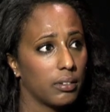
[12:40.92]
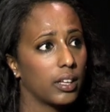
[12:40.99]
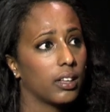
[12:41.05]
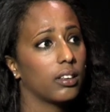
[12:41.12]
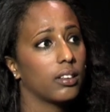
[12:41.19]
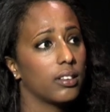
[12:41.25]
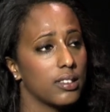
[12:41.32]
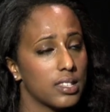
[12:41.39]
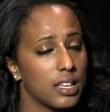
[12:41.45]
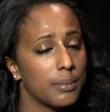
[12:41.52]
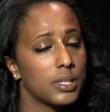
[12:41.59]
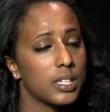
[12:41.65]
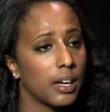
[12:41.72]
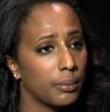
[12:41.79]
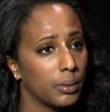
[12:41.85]
At the
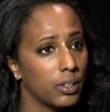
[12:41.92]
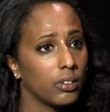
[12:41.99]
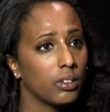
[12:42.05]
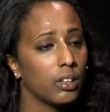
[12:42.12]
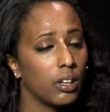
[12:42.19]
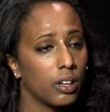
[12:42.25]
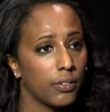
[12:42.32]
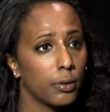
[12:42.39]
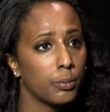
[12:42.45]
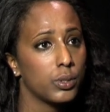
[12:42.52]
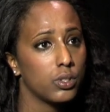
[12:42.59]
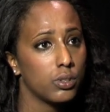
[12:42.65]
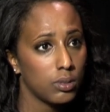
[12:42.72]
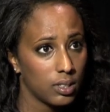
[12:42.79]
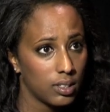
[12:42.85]
same time, there's a lot of
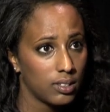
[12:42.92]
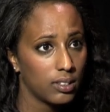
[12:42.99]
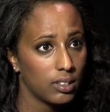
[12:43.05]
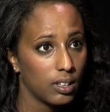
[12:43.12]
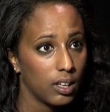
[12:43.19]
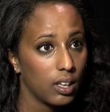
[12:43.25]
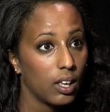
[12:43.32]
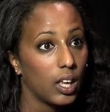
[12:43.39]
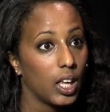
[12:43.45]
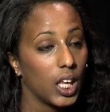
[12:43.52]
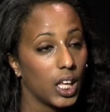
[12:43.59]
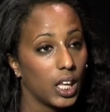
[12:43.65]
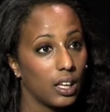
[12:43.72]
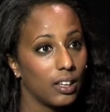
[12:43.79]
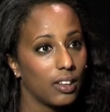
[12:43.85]
opportunities
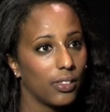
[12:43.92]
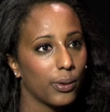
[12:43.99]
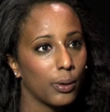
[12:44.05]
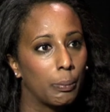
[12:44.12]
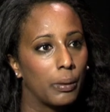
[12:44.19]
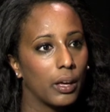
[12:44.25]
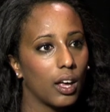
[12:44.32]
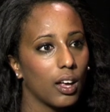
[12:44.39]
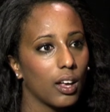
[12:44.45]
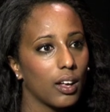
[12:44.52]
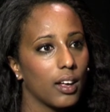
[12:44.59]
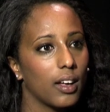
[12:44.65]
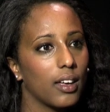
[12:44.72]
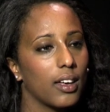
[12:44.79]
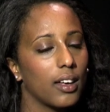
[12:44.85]
in Ethiopia,
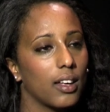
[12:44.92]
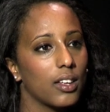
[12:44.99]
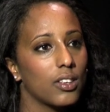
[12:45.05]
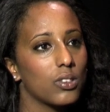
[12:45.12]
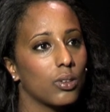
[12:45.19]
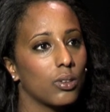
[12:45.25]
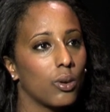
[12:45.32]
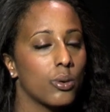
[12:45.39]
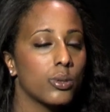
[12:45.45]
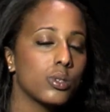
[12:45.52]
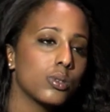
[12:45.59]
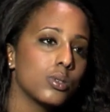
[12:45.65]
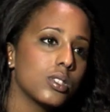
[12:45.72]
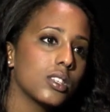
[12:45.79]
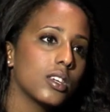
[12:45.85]
so they
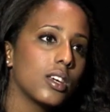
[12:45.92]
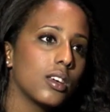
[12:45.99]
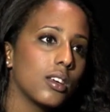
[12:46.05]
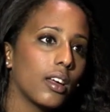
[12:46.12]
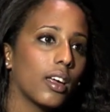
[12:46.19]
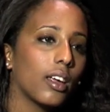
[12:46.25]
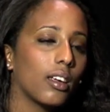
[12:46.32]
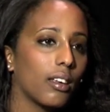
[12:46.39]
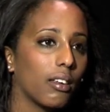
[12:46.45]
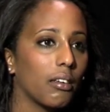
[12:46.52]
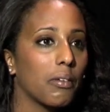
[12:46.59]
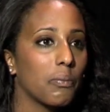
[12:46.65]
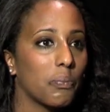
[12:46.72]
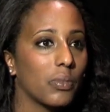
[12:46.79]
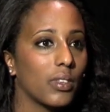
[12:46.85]
also see
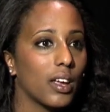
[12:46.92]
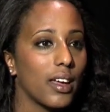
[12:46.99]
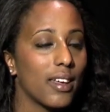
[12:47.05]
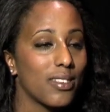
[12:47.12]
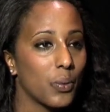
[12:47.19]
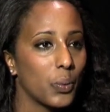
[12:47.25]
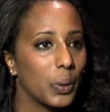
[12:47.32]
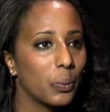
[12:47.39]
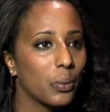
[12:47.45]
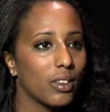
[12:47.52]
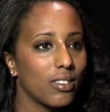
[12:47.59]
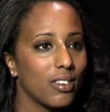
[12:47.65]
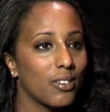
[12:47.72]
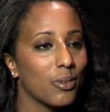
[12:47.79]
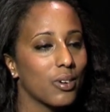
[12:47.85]
as a
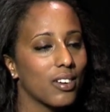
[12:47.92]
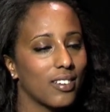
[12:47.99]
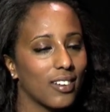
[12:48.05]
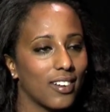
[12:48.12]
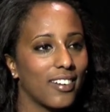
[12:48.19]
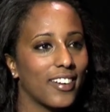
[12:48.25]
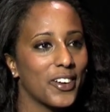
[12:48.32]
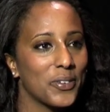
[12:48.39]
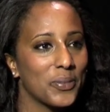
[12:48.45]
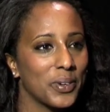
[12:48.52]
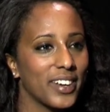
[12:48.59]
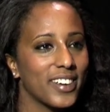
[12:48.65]
win-win situation in a lot of